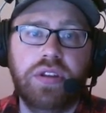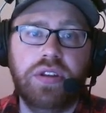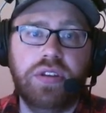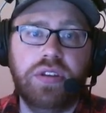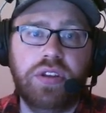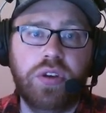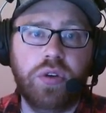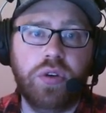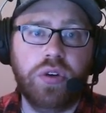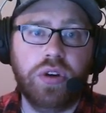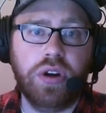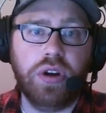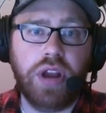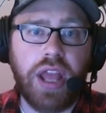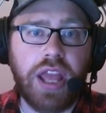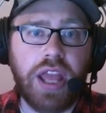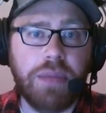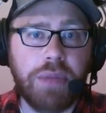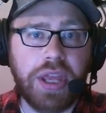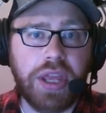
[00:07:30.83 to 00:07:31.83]
your
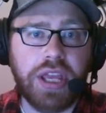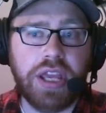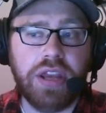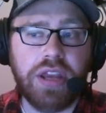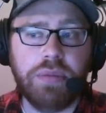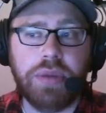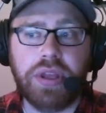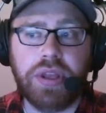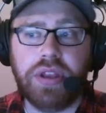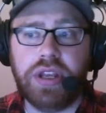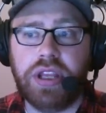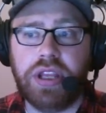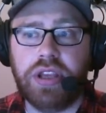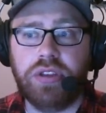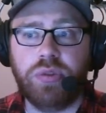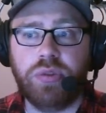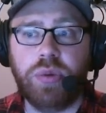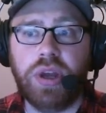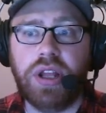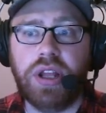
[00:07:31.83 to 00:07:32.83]
haymaking ability
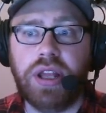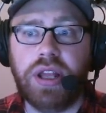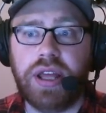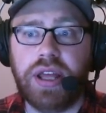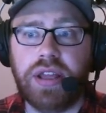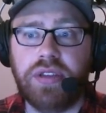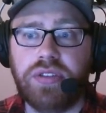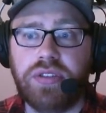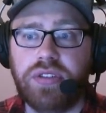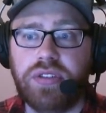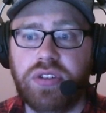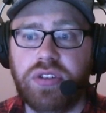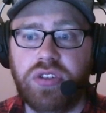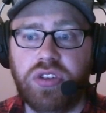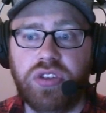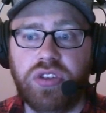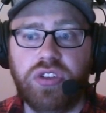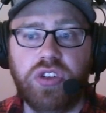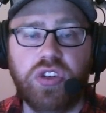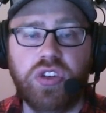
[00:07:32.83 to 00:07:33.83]
as well as
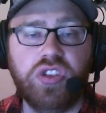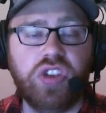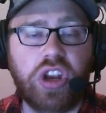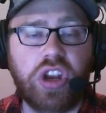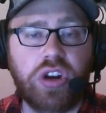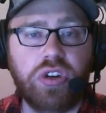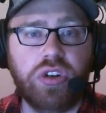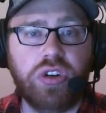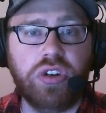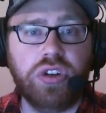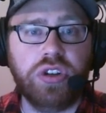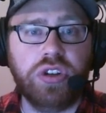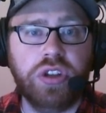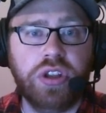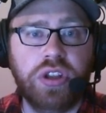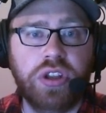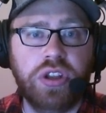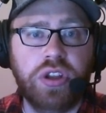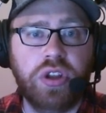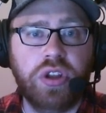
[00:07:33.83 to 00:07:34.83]
just your general
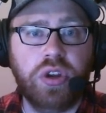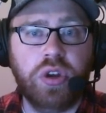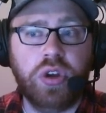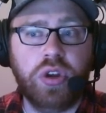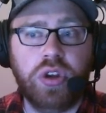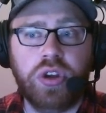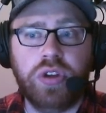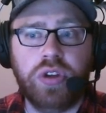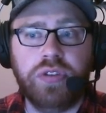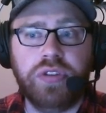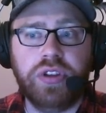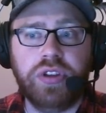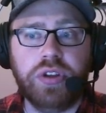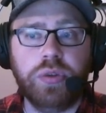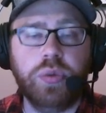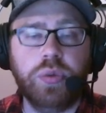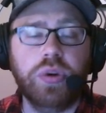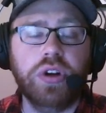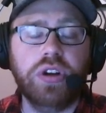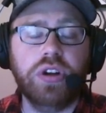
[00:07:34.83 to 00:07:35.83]
field
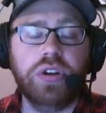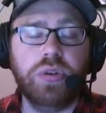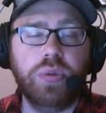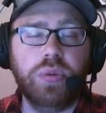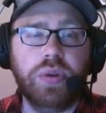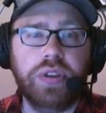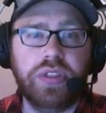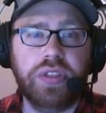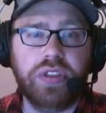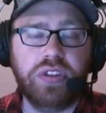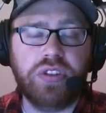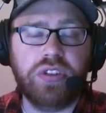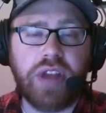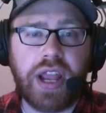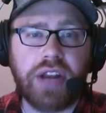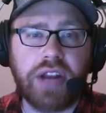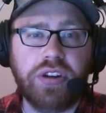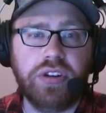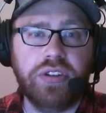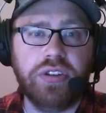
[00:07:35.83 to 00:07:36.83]
work with the
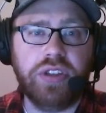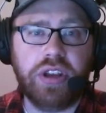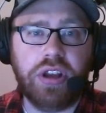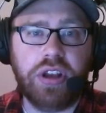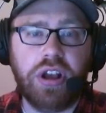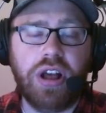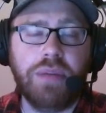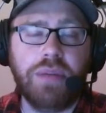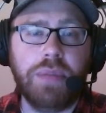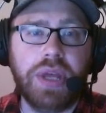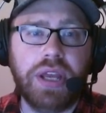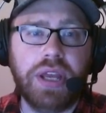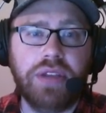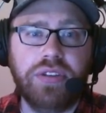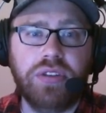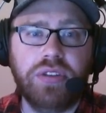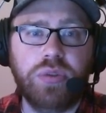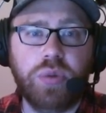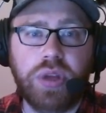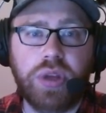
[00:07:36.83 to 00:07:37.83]
tractors and combines
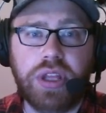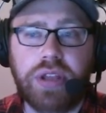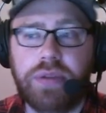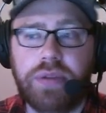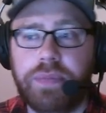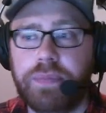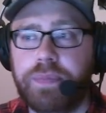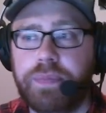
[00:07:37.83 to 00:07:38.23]
as well.